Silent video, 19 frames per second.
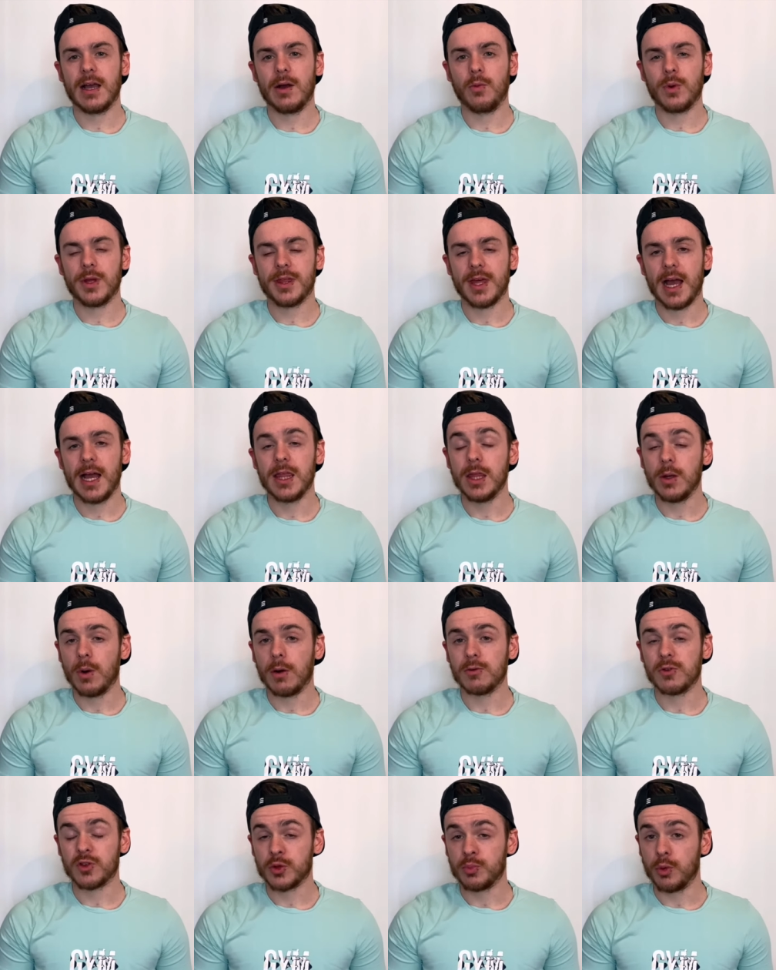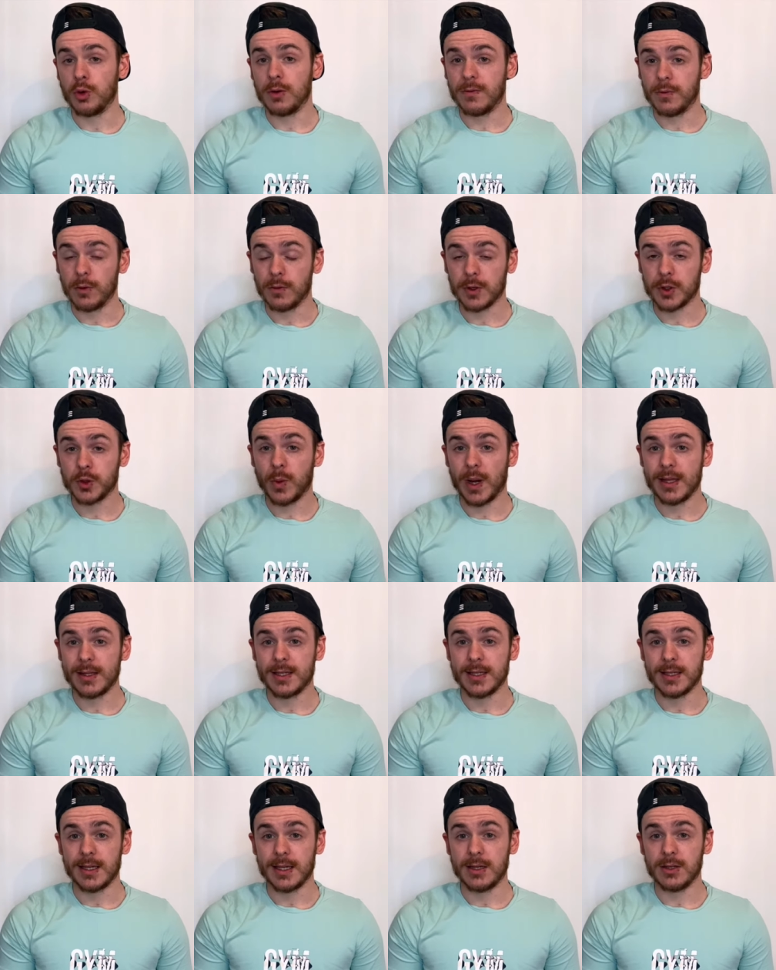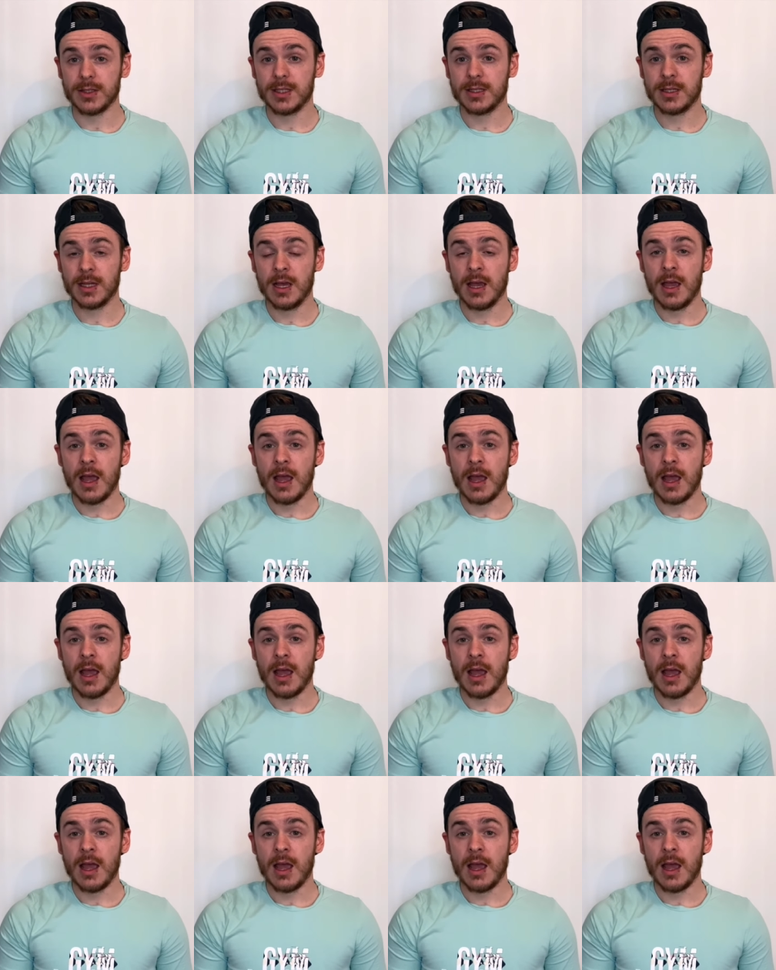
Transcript: within the world of sport for over 20 years,